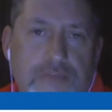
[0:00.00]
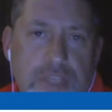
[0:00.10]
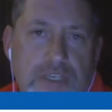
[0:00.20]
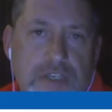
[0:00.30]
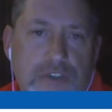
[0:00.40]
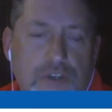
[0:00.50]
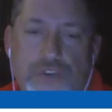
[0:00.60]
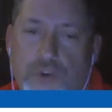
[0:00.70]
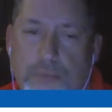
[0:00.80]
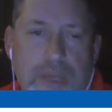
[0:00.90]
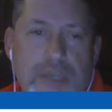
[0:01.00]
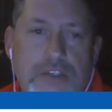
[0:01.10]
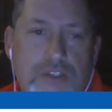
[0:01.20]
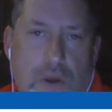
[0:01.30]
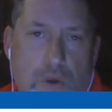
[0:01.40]
of Missy took a
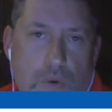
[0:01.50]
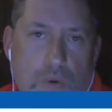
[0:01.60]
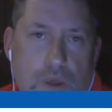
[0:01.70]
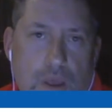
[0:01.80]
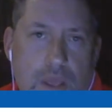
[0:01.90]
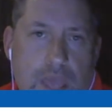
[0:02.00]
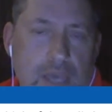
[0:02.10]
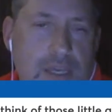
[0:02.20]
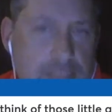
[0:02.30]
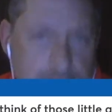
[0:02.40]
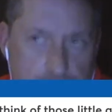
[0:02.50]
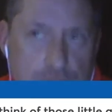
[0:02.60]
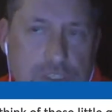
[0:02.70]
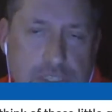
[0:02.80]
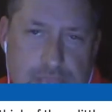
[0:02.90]
tremendous toll and
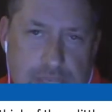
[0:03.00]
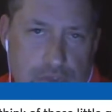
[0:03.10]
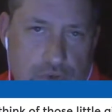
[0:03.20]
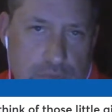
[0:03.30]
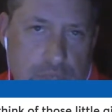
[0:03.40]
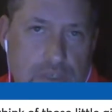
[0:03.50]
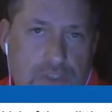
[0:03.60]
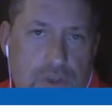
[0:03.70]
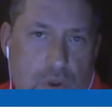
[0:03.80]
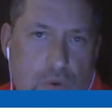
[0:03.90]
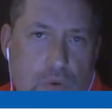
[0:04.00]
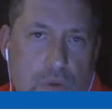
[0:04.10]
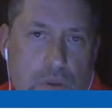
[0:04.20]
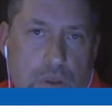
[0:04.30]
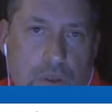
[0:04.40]
continues to take a tremendous toll.
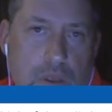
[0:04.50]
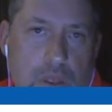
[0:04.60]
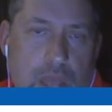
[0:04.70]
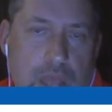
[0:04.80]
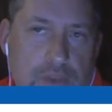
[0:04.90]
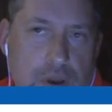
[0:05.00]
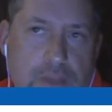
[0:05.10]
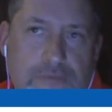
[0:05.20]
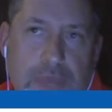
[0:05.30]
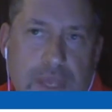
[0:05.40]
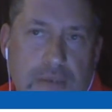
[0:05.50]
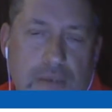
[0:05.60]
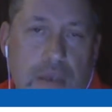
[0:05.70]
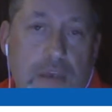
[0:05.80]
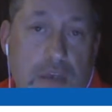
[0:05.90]
And there have
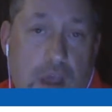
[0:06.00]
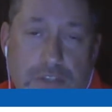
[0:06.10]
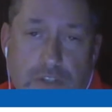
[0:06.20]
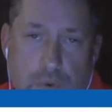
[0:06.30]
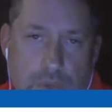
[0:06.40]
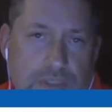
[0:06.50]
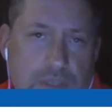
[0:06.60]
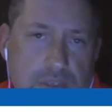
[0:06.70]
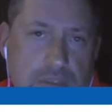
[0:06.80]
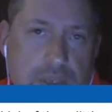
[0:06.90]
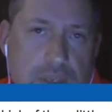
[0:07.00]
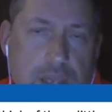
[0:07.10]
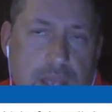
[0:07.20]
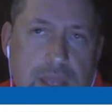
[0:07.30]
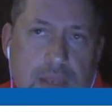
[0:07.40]
been consequences,
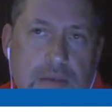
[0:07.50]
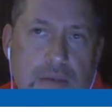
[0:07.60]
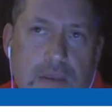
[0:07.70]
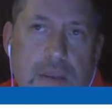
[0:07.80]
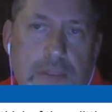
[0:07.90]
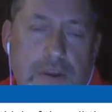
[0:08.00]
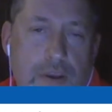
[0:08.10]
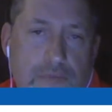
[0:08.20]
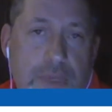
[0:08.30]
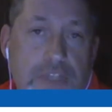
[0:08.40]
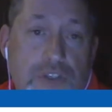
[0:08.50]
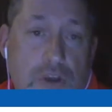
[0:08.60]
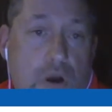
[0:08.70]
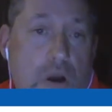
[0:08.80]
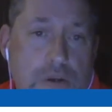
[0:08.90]
and there have been
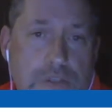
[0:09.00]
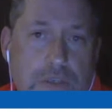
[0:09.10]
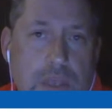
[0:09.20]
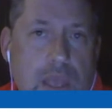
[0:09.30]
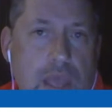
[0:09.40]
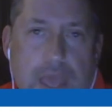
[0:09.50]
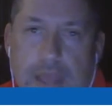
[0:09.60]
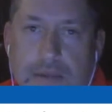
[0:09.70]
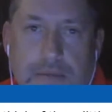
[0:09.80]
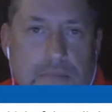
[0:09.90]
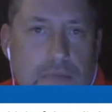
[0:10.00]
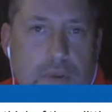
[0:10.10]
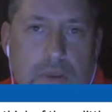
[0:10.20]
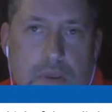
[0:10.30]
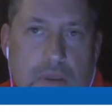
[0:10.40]
scars and
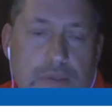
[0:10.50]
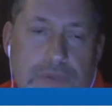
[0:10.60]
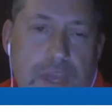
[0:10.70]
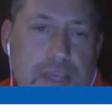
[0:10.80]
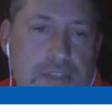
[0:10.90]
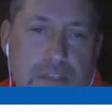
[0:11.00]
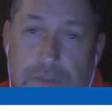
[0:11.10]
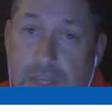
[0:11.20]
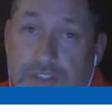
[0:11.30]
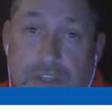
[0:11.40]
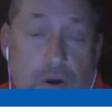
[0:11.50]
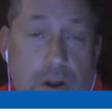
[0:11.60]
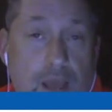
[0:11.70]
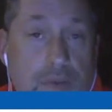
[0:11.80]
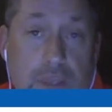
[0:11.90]
things that
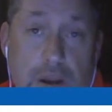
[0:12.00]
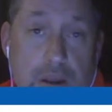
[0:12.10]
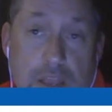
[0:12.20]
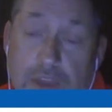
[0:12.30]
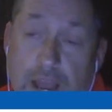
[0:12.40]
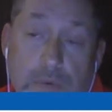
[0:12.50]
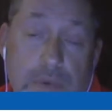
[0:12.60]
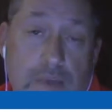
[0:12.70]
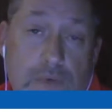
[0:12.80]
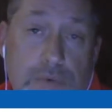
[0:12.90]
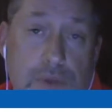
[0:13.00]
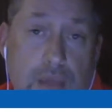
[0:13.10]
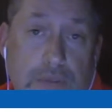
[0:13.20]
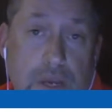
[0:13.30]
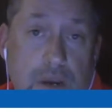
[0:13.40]
aren't out there and that I would never put
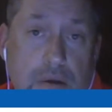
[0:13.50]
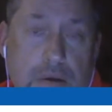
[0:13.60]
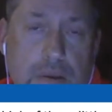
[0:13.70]
out there.